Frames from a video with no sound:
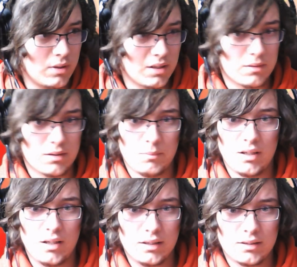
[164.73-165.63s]
that's gonna mean
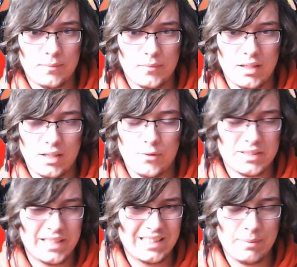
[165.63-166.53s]
a lot. Like, for
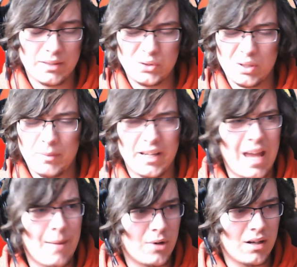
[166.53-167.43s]
sixty bucks, you can buy a
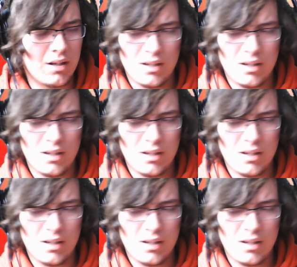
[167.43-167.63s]
camera.